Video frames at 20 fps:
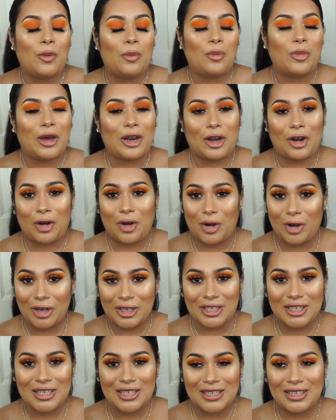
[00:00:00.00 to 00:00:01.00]
But it
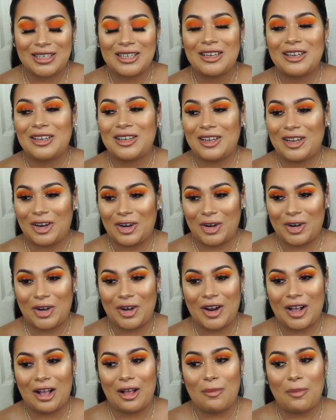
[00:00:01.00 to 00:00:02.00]
hurt. It
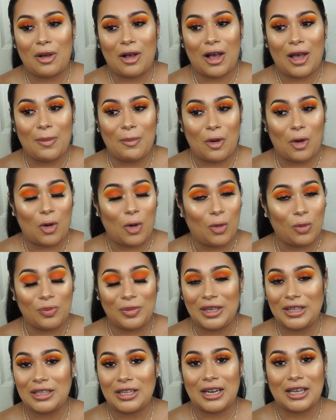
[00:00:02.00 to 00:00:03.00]
hurt. I'm
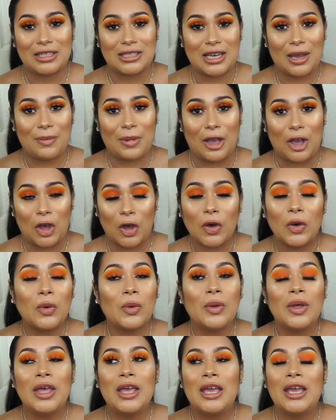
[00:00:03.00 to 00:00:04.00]
hoping the next time I
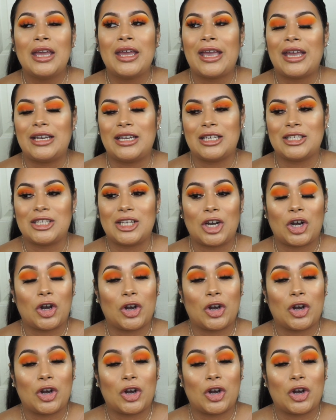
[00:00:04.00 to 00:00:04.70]
go, it doesn't